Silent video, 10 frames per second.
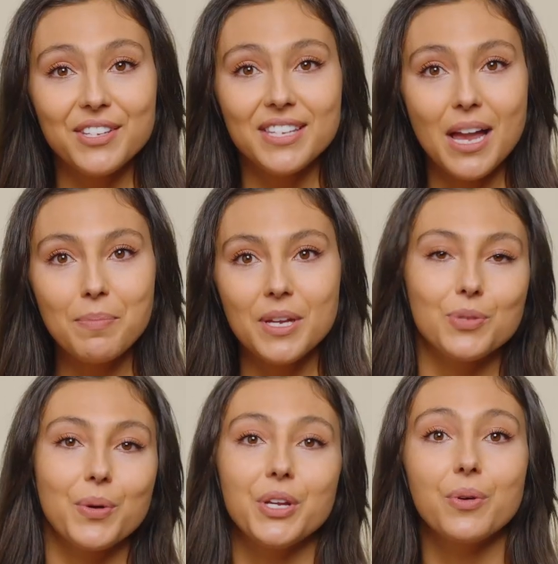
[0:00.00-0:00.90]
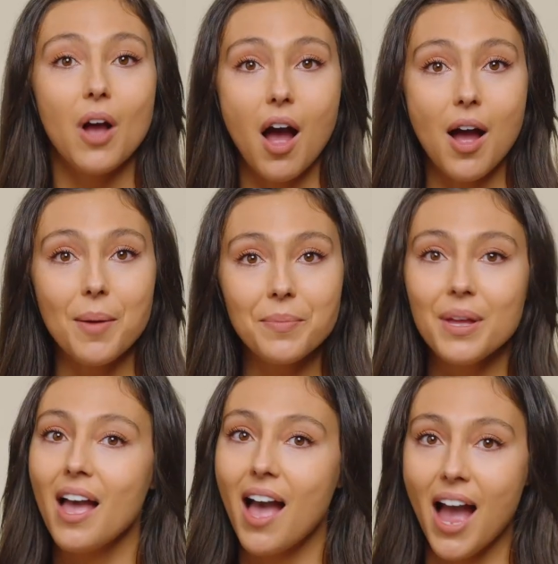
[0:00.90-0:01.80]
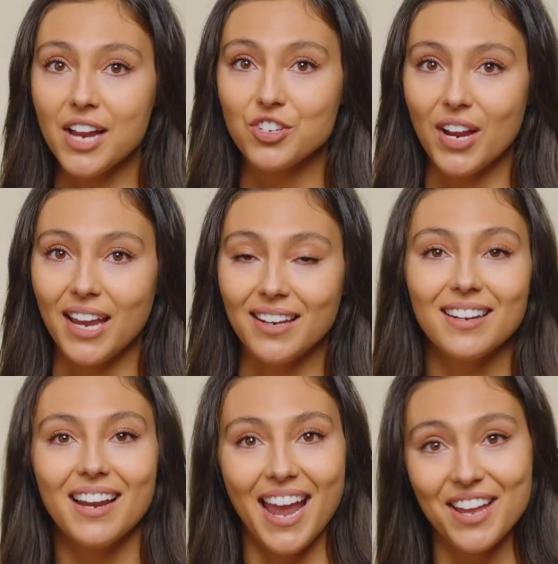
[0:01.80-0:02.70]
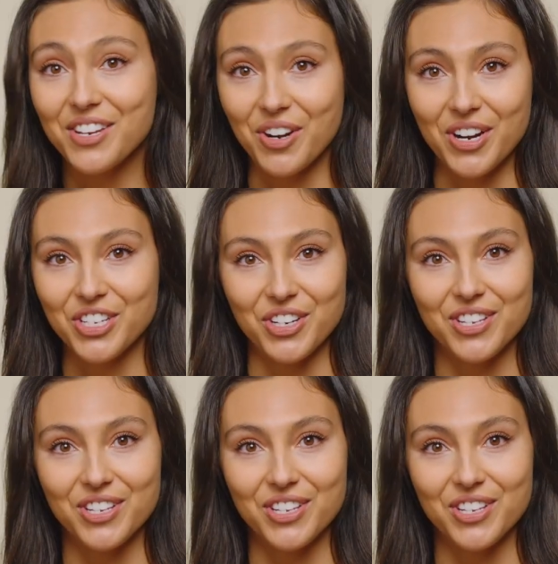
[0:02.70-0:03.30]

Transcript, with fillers: step is where you calm, hydrate, and nourish your